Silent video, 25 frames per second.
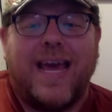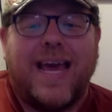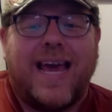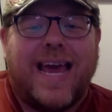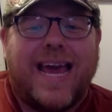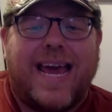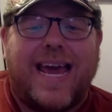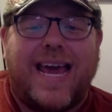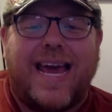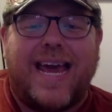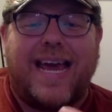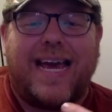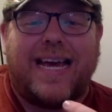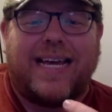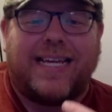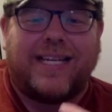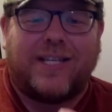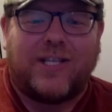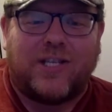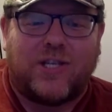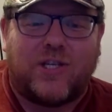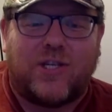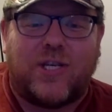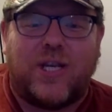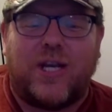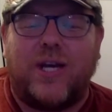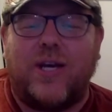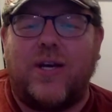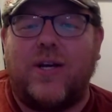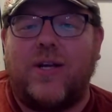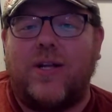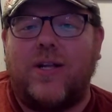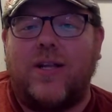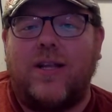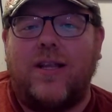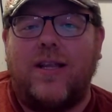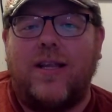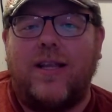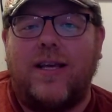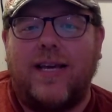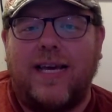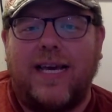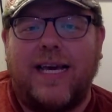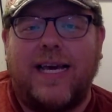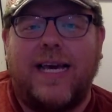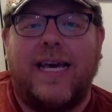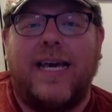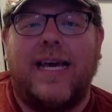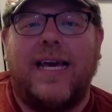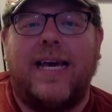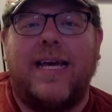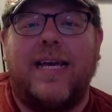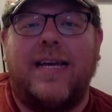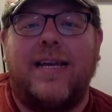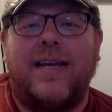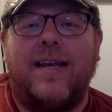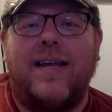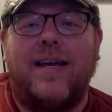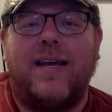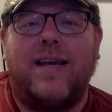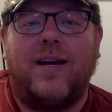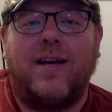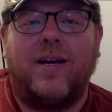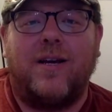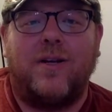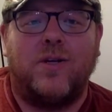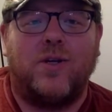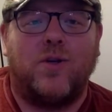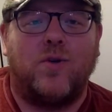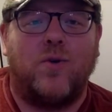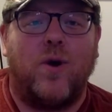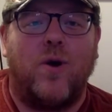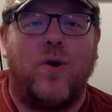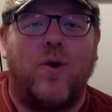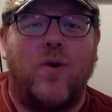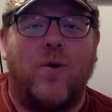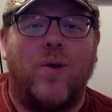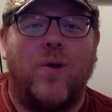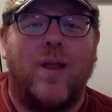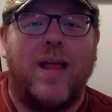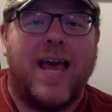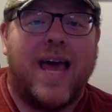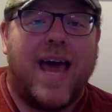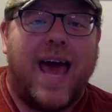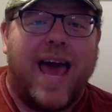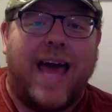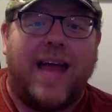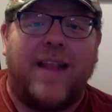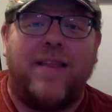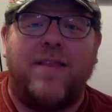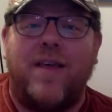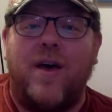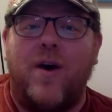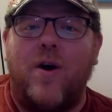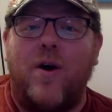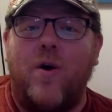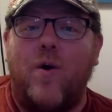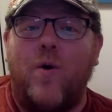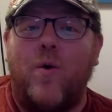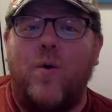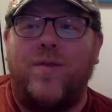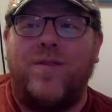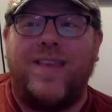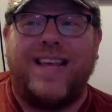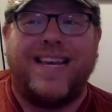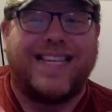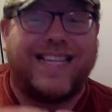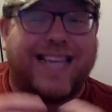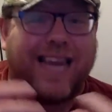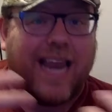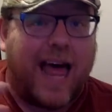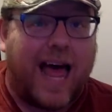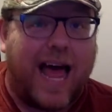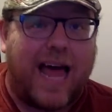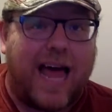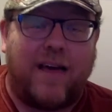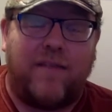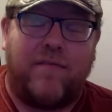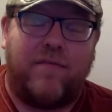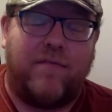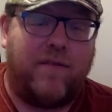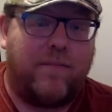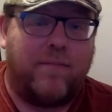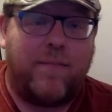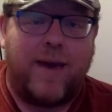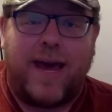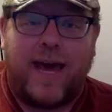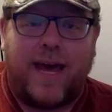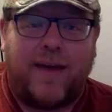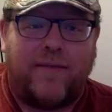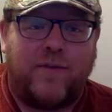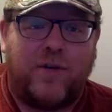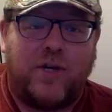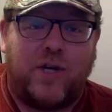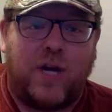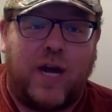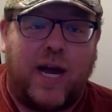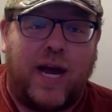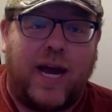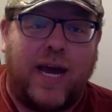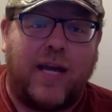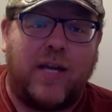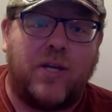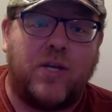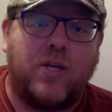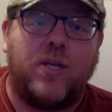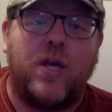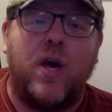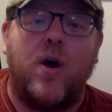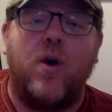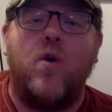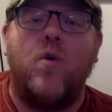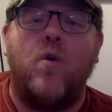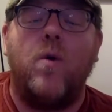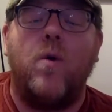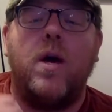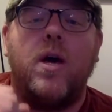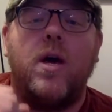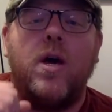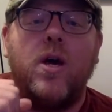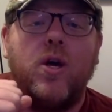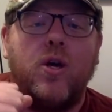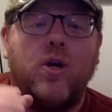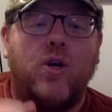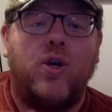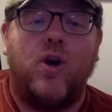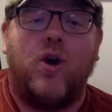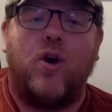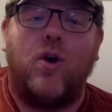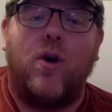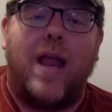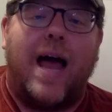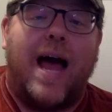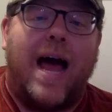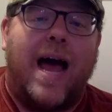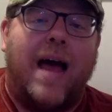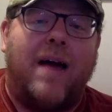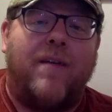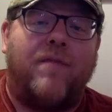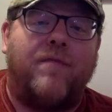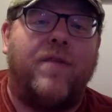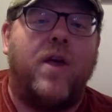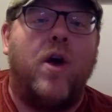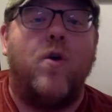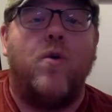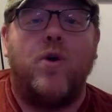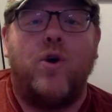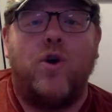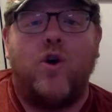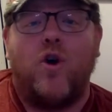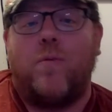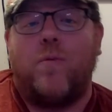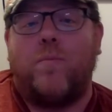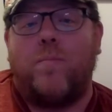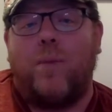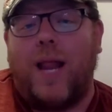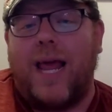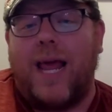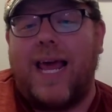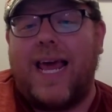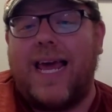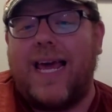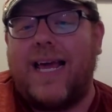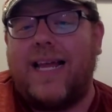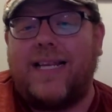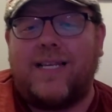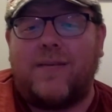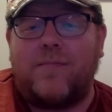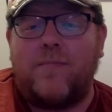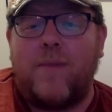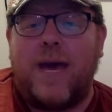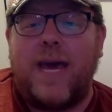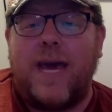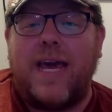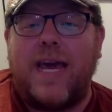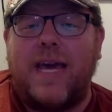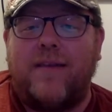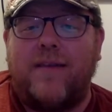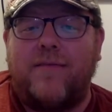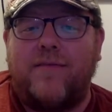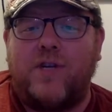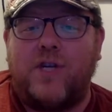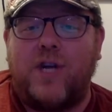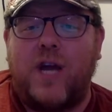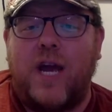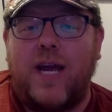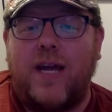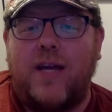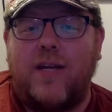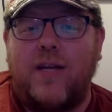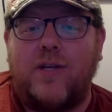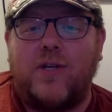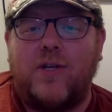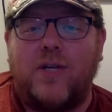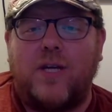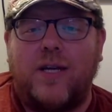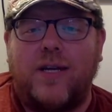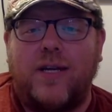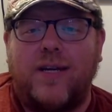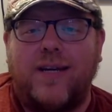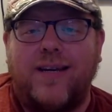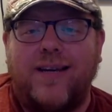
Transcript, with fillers: He is still in control. And though this life may have changed, though your life, though your plans may have changed,